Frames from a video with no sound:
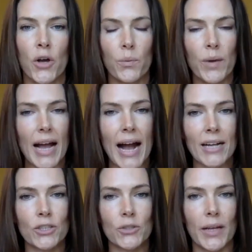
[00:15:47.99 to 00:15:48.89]
we
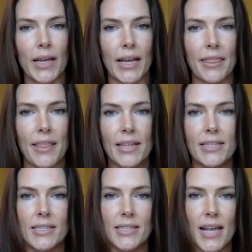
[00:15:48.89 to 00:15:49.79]
actually can then
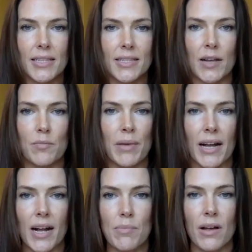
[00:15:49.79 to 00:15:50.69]
sense and pick
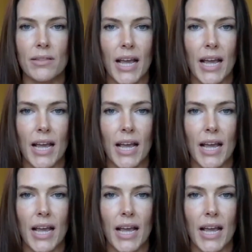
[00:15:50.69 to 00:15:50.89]
up on the